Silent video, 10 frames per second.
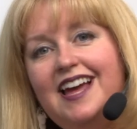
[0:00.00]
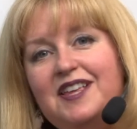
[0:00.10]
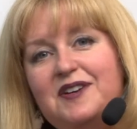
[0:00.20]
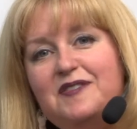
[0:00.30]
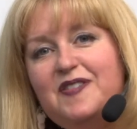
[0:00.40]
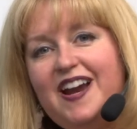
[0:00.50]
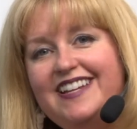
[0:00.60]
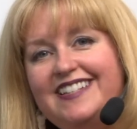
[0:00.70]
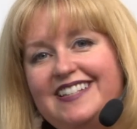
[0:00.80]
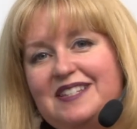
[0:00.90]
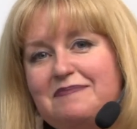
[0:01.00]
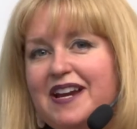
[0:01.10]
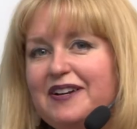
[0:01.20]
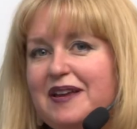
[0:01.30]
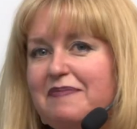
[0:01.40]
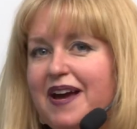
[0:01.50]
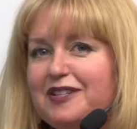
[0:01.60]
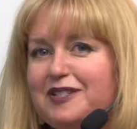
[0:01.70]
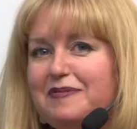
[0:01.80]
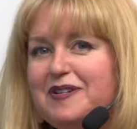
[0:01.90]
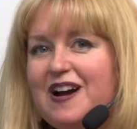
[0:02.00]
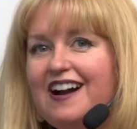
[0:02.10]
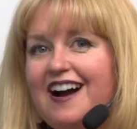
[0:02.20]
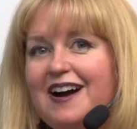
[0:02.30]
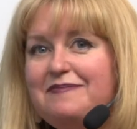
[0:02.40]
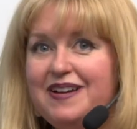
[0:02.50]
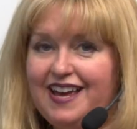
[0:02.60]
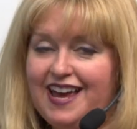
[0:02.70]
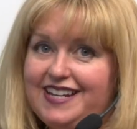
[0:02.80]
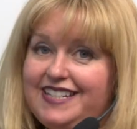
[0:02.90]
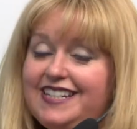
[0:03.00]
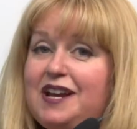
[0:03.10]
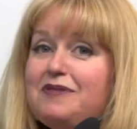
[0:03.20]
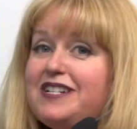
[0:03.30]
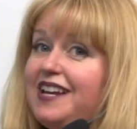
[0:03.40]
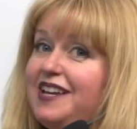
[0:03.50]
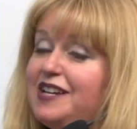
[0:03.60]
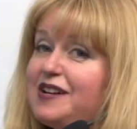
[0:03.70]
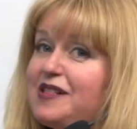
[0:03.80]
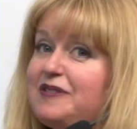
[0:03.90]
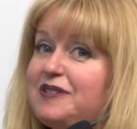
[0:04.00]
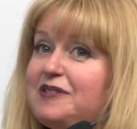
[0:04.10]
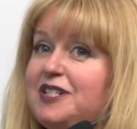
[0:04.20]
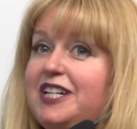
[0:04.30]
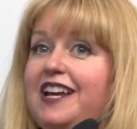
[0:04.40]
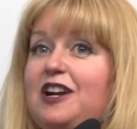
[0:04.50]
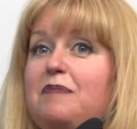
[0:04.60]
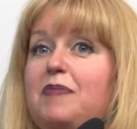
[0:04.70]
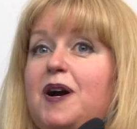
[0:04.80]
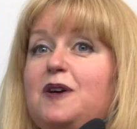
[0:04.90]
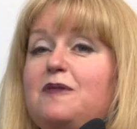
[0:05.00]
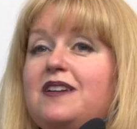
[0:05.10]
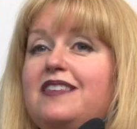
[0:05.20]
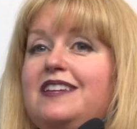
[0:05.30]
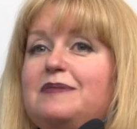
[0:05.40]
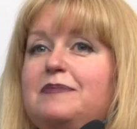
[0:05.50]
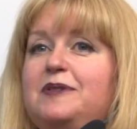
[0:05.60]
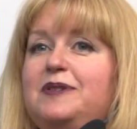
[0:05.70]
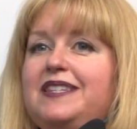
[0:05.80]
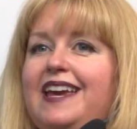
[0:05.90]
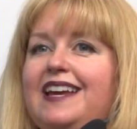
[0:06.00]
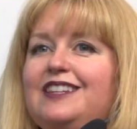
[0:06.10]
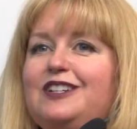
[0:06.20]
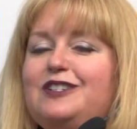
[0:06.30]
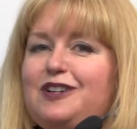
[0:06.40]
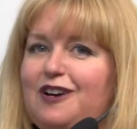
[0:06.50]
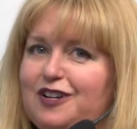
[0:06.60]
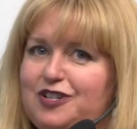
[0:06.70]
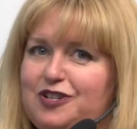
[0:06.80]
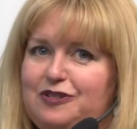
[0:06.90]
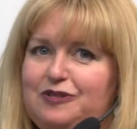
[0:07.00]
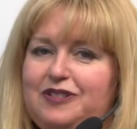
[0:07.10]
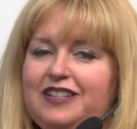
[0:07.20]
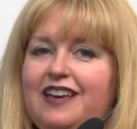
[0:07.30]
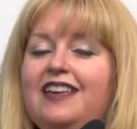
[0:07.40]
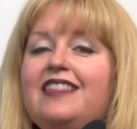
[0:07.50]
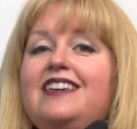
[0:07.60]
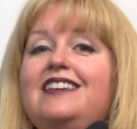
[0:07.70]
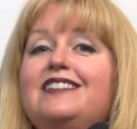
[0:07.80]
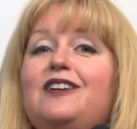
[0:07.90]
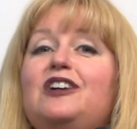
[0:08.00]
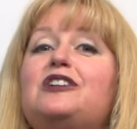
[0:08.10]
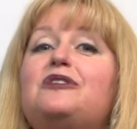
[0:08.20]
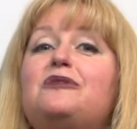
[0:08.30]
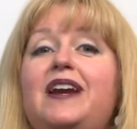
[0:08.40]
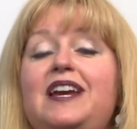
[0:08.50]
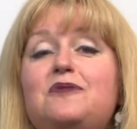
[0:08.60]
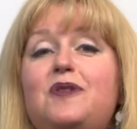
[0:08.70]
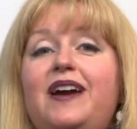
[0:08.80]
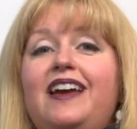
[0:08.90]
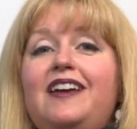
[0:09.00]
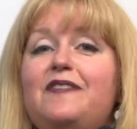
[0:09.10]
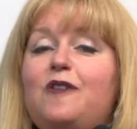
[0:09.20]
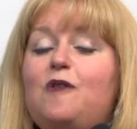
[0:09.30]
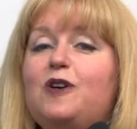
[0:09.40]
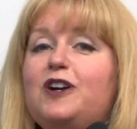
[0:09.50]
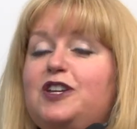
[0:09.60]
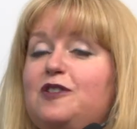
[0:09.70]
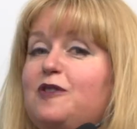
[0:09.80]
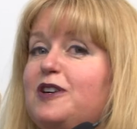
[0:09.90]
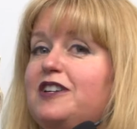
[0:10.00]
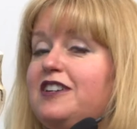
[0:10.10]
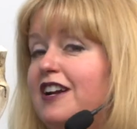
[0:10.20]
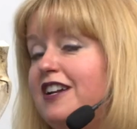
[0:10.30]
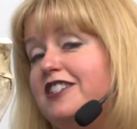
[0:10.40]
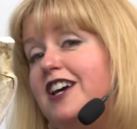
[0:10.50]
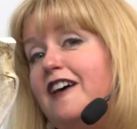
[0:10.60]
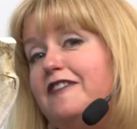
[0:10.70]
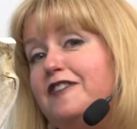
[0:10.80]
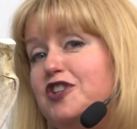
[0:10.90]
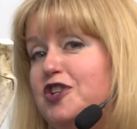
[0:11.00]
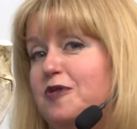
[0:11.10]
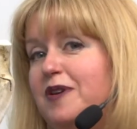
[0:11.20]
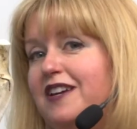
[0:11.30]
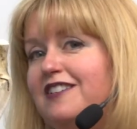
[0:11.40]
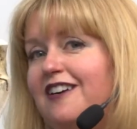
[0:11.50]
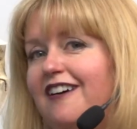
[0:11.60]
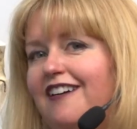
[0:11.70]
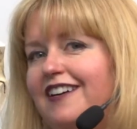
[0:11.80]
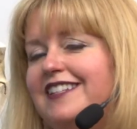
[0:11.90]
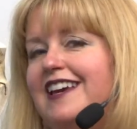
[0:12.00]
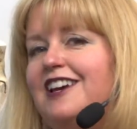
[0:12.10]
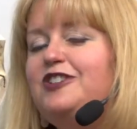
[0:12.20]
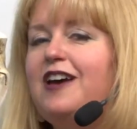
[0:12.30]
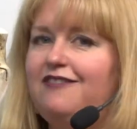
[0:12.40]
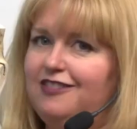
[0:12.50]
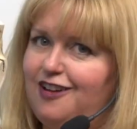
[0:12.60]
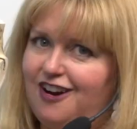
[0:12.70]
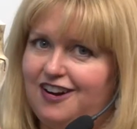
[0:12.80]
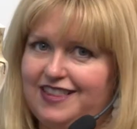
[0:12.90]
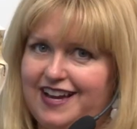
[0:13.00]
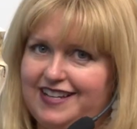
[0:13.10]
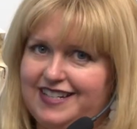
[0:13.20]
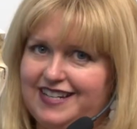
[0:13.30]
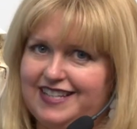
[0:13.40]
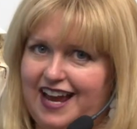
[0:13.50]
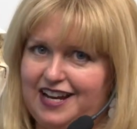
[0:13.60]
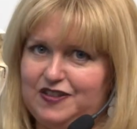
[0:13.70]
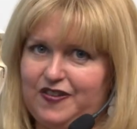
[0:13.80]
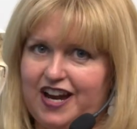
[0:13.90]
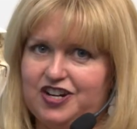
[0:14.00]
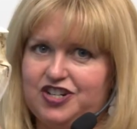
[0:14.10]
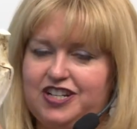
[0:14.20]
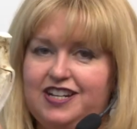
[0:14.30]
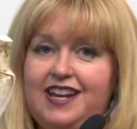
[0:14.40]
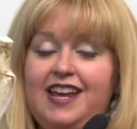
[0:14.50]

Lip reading: Hello friends, it's Mary at Backstribute.com, and today we're taking a closer look at our Barkworthies Moose Antler Dog Chews. These are a great way for your tough chewing dogs to have long-lasting satisfaction.